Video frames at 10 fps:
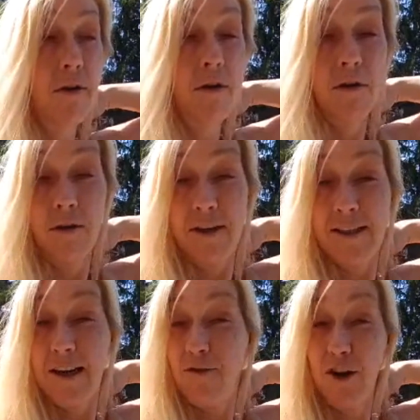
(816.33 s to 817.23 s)

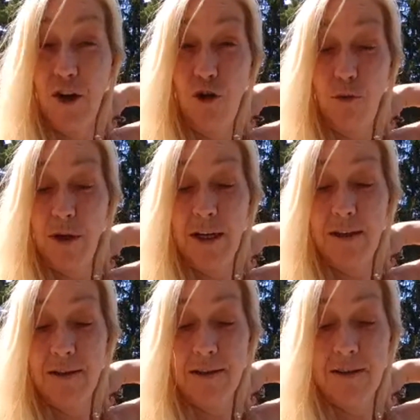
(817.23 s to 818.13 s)
discovering new
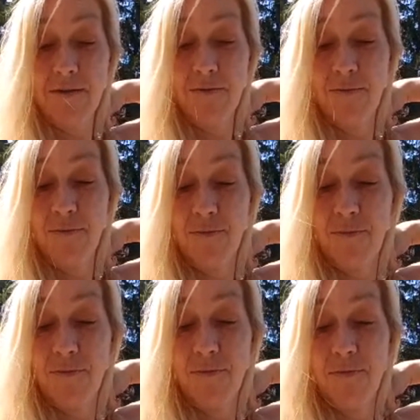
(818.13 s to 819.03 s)
plants,
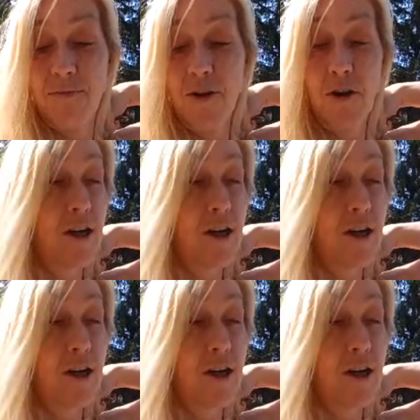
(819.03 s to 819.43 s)
all kinds of